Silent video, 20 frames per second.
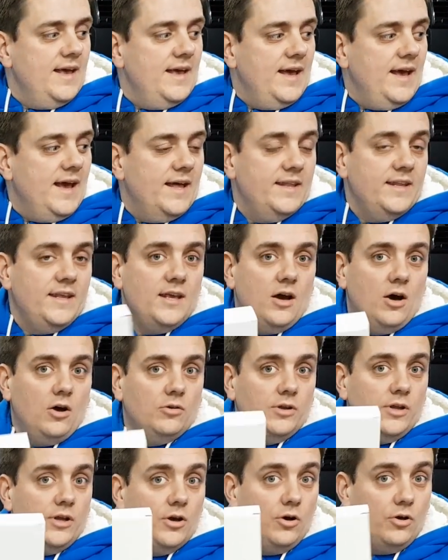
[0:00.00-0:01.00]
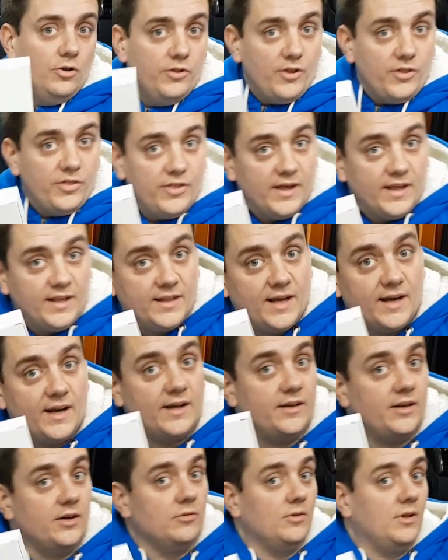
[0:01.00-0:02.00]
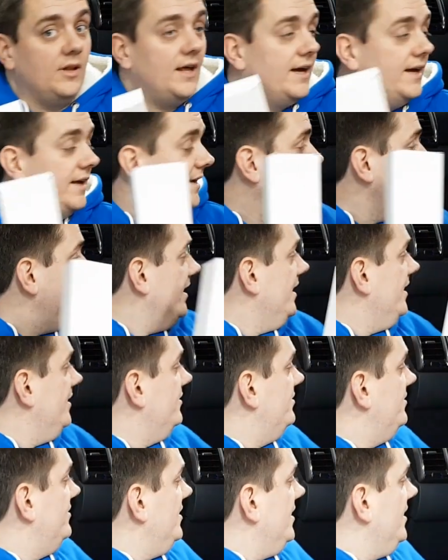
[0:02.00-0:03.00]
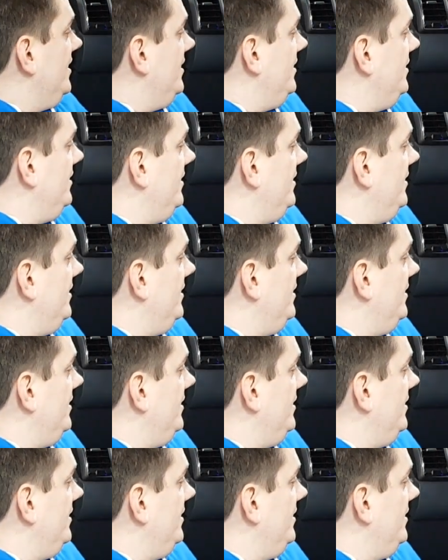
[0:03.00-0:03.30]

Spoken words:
And the only other thing that I don't like is that